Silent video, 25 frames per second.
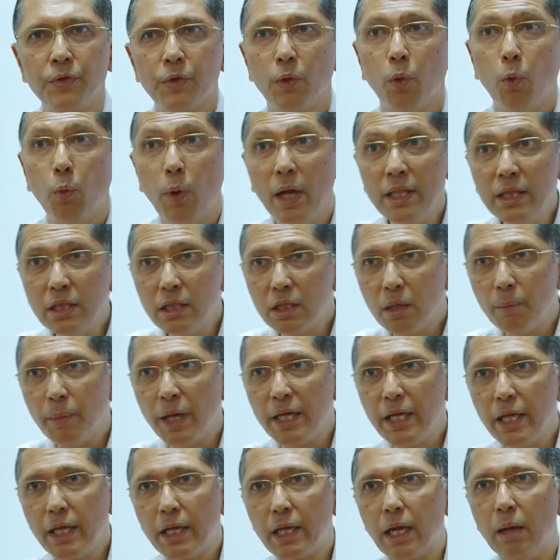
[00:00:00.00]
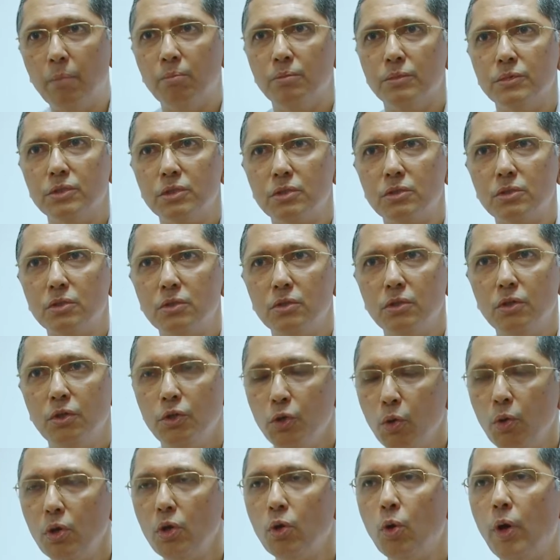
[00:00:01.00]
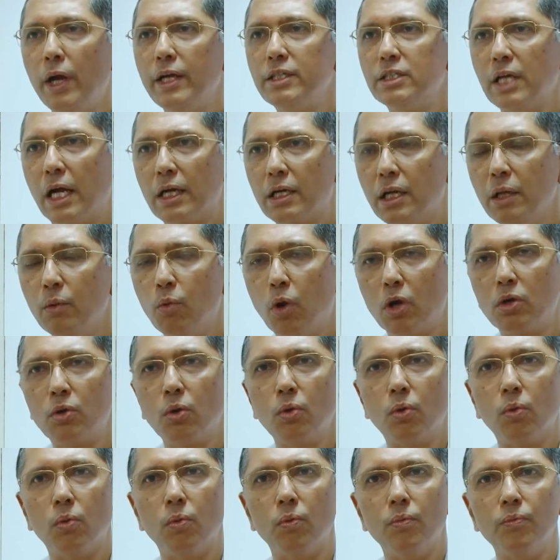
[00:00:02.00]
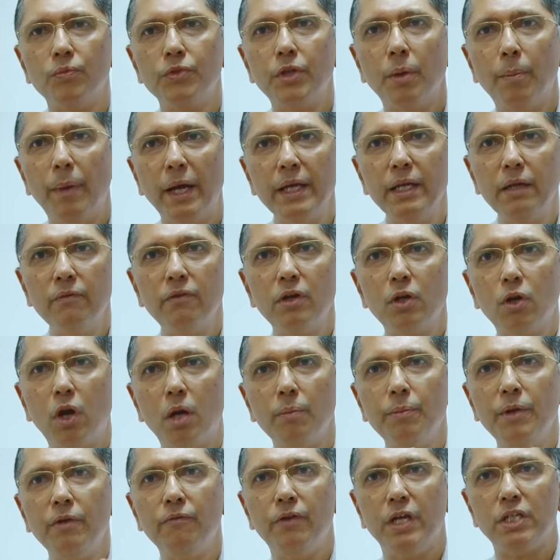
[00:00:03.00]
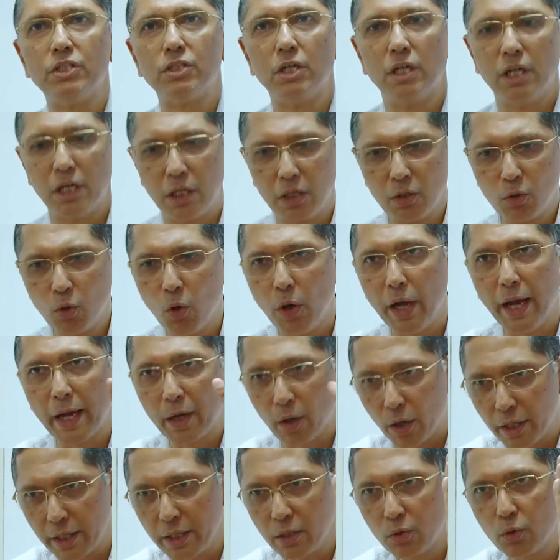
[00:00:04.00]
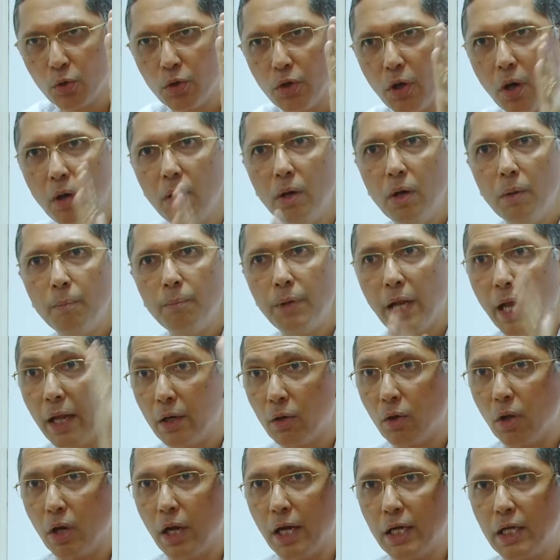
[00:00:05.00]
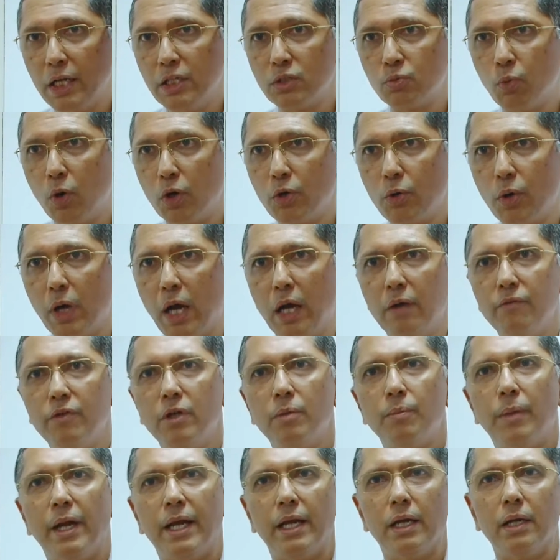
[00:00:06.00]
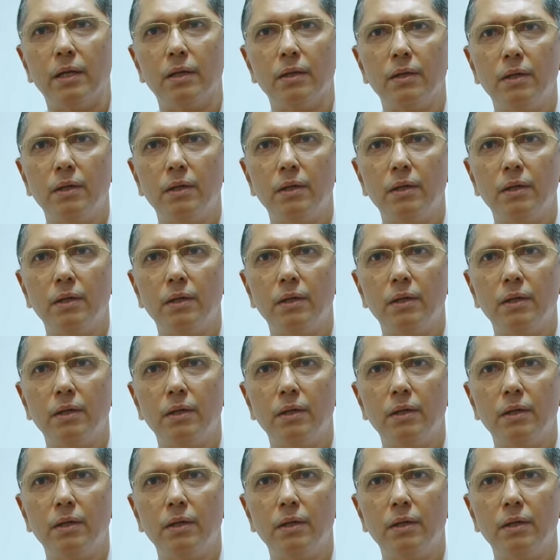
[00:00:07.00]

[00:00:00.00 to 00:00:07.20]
When the money comes, you will know exactly what to do. The money will not be wasted. It will go according to your plan, or at least what you have in mind.